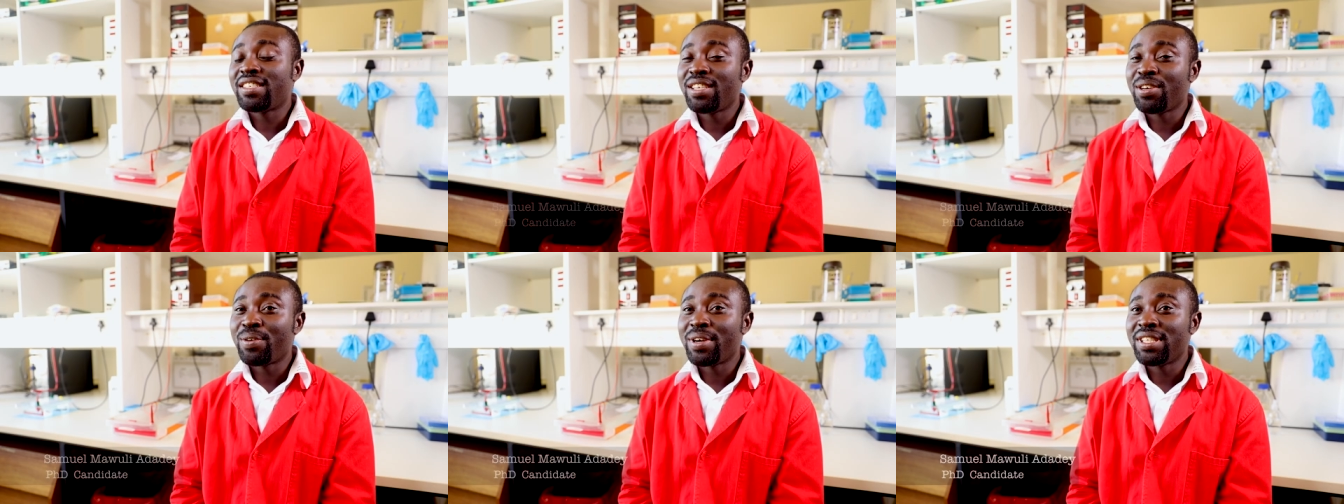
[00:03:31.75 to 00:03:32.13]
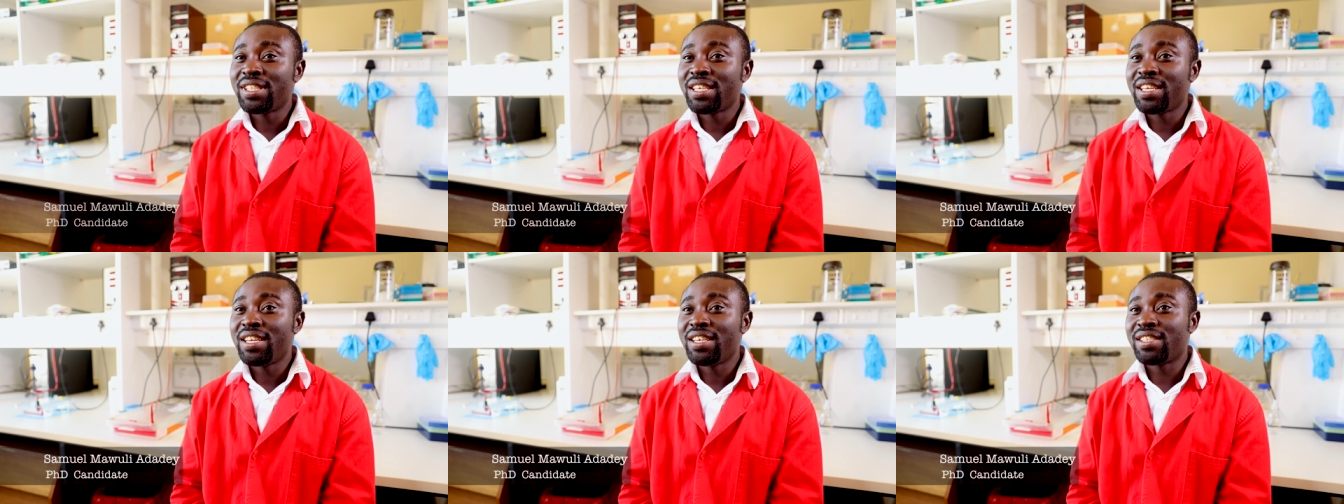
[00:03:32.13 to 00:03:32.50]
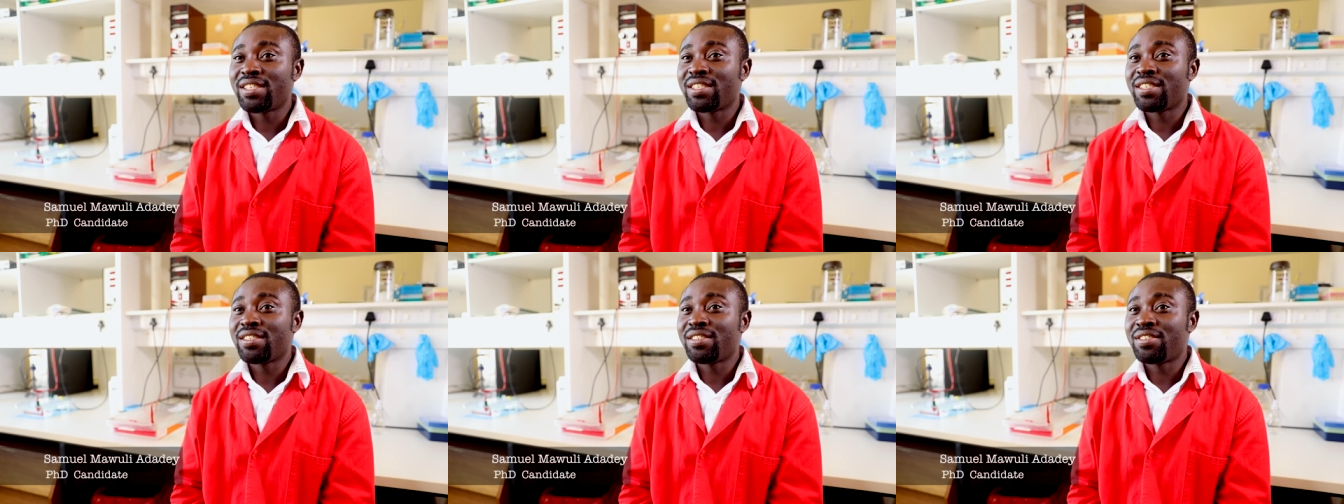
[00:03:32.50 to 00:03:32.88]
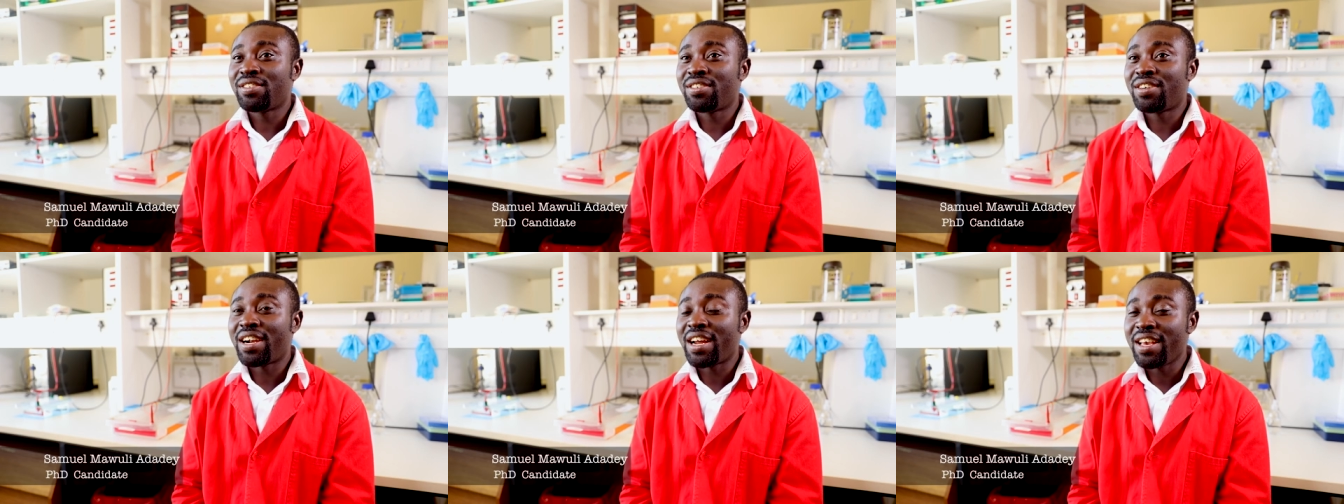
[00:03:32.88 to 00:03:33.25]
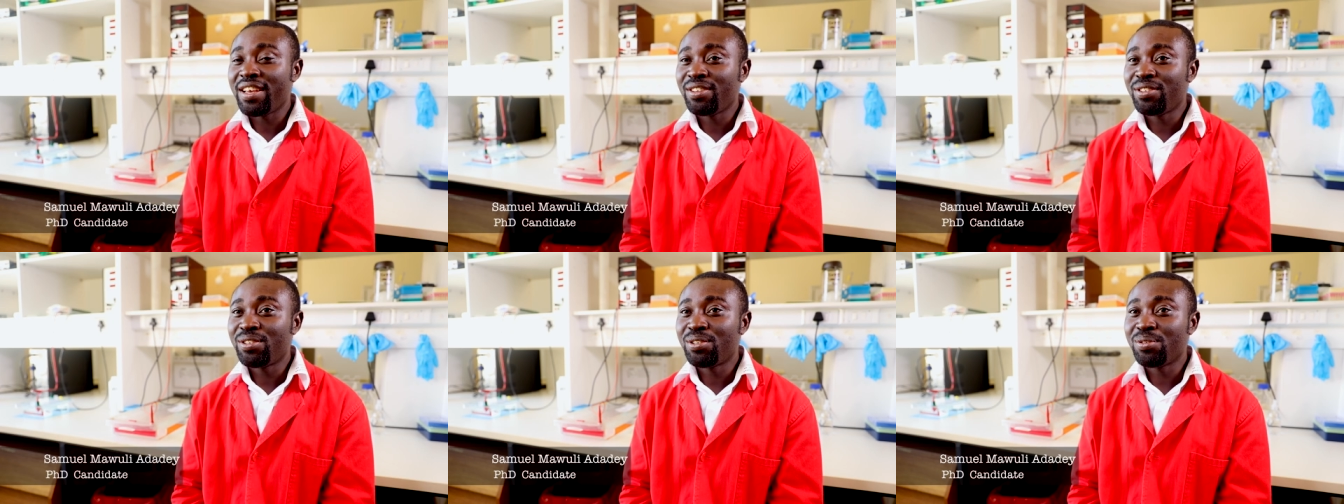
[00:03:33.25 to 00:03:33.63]
the sequencing is
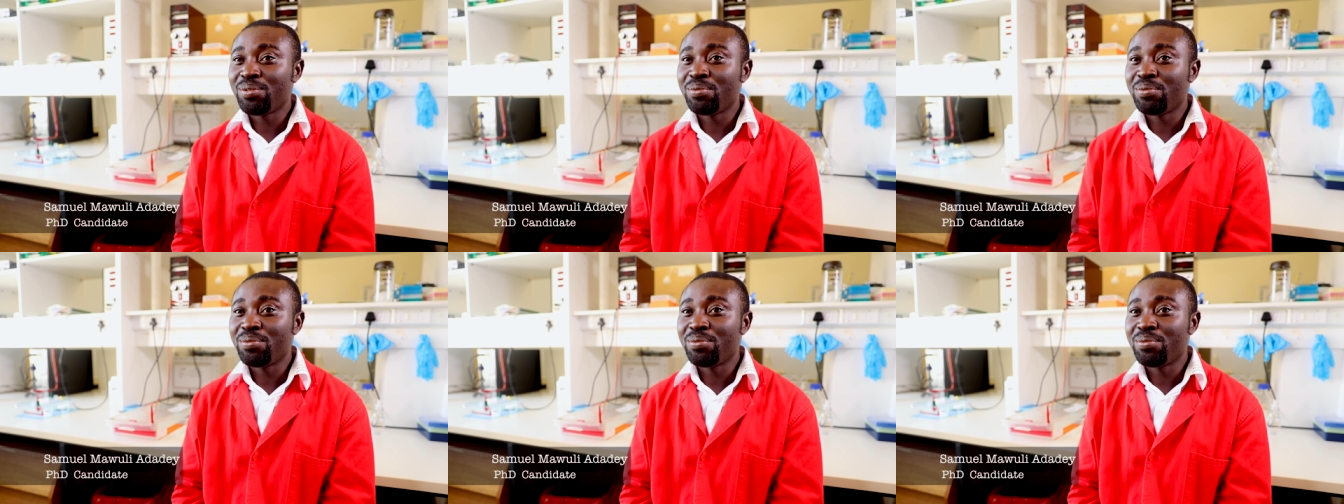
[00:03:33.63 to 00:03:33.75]
trying to